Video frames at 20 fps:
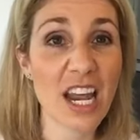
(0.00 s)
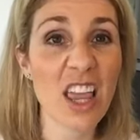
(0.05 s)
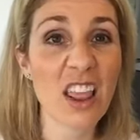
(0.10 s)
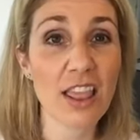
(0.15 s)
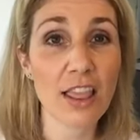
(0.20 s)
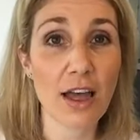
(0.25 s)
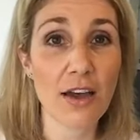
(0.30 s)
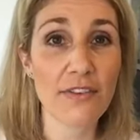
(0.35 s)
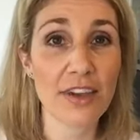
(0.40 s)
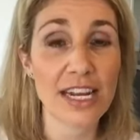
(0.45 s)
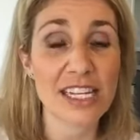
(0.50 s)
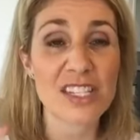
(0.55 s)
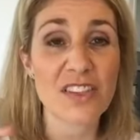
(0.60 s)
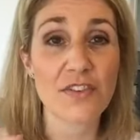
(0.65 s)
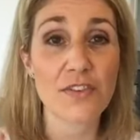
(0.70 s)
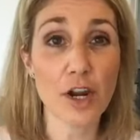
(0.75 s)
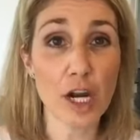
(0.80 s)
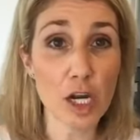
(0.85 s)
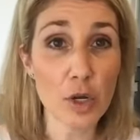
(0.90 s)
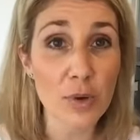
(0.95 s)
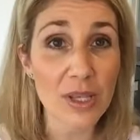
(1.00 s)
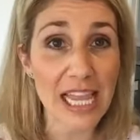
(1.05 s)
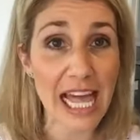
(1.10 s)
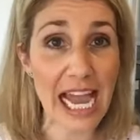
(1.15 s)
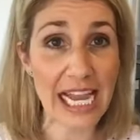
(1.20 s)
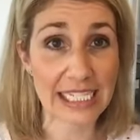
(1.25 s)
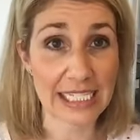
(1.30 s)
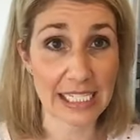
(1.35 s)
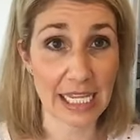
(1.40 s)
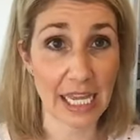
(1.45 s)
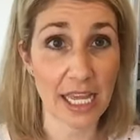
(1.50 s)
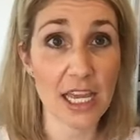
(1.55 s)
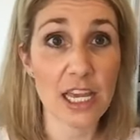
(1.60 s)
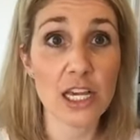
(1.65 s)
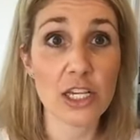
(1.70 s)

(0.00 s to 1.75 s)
I love it. It's very relaxing.